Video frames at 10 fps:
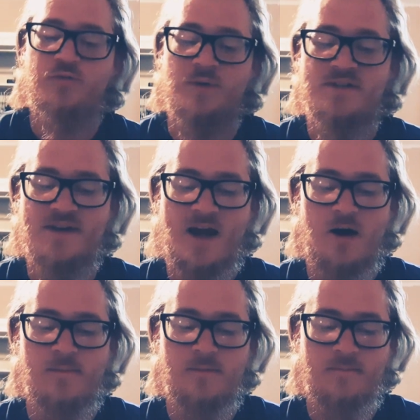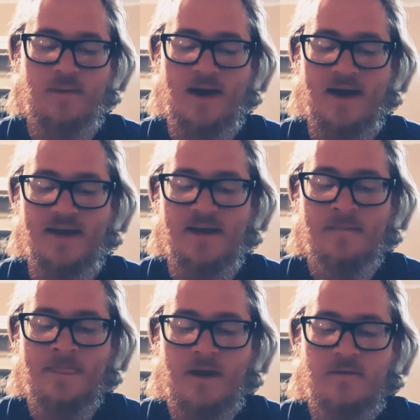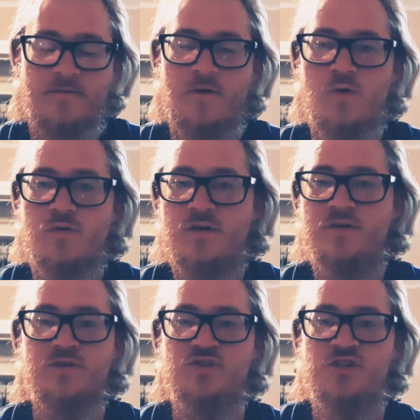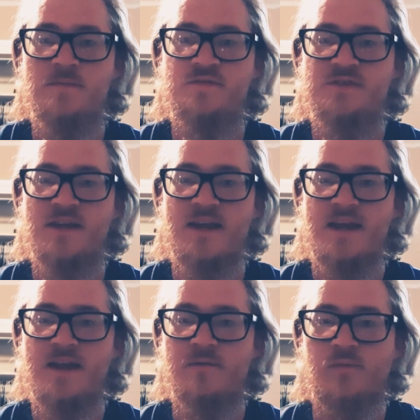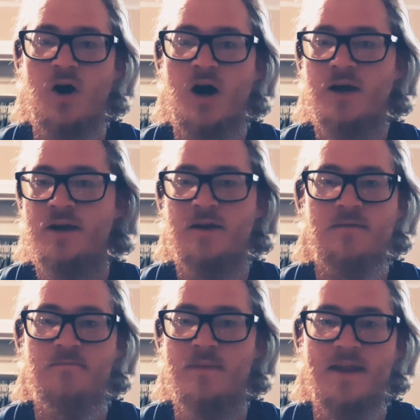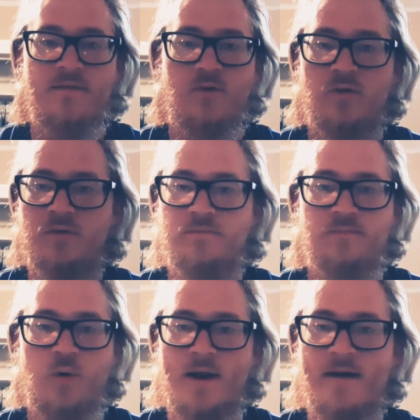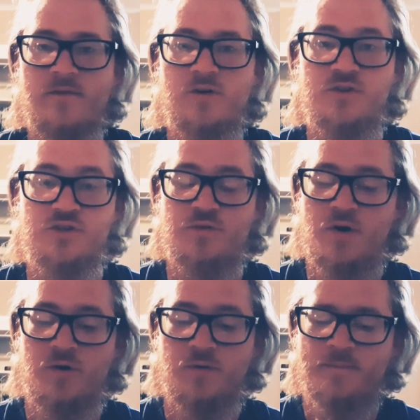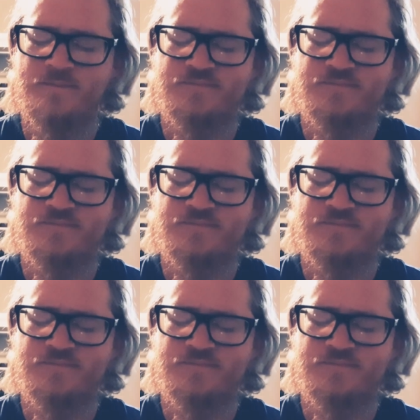recent album by folk, gypsy, rock, medieval, whatever duo